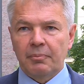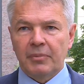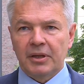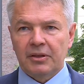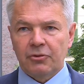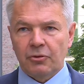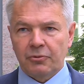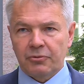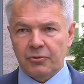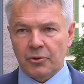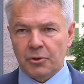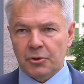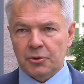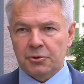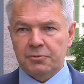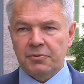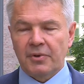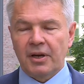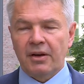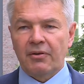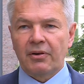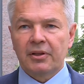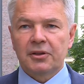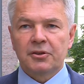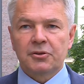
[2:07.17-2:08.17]
But of course
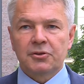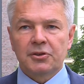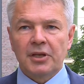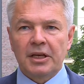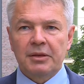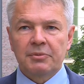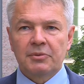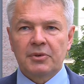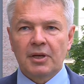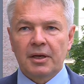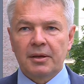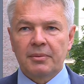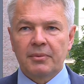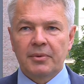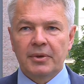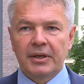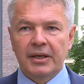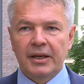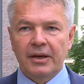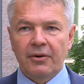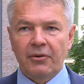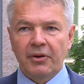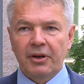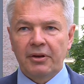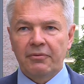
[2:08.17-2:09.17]
we are at the same time
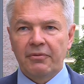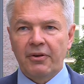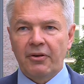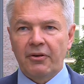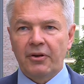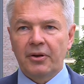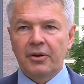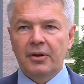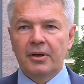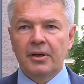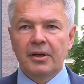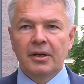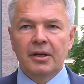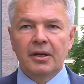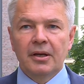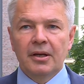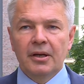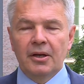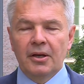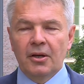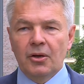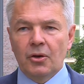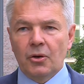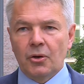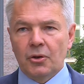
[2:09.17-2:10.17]
hearing very
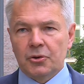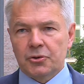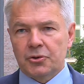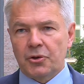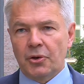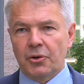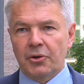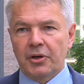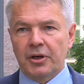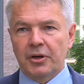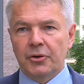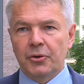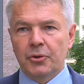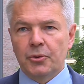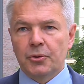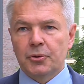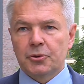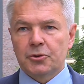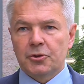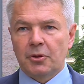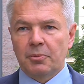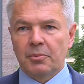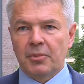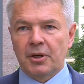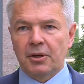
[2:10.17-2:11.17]
concerning
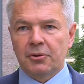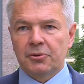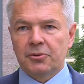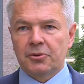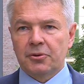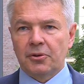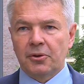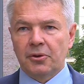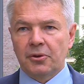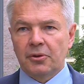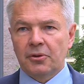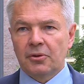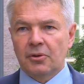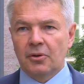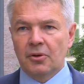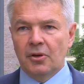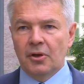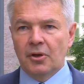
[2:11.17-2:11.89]
news about the